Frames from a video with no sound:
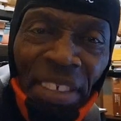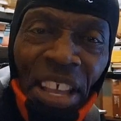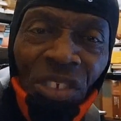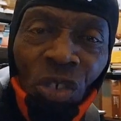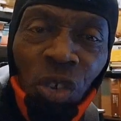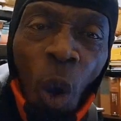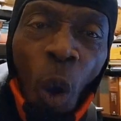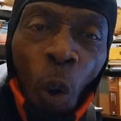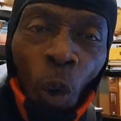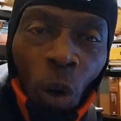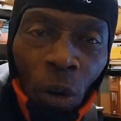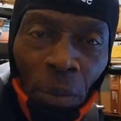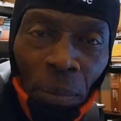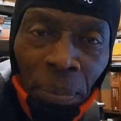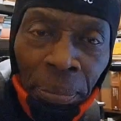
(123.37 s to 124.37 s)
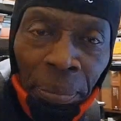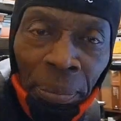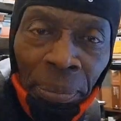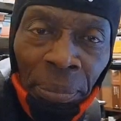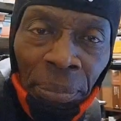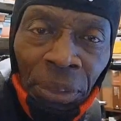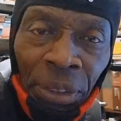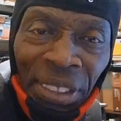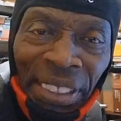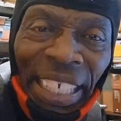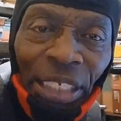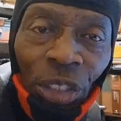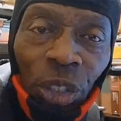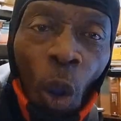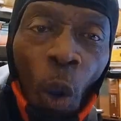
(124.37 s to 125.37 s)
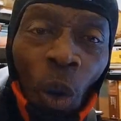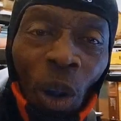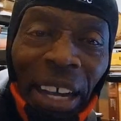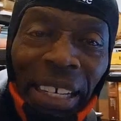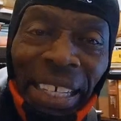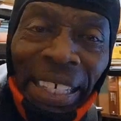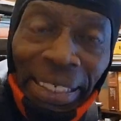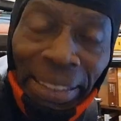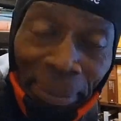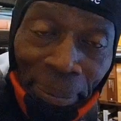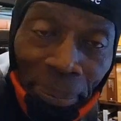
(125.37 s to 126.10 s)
They choke. They choke on it.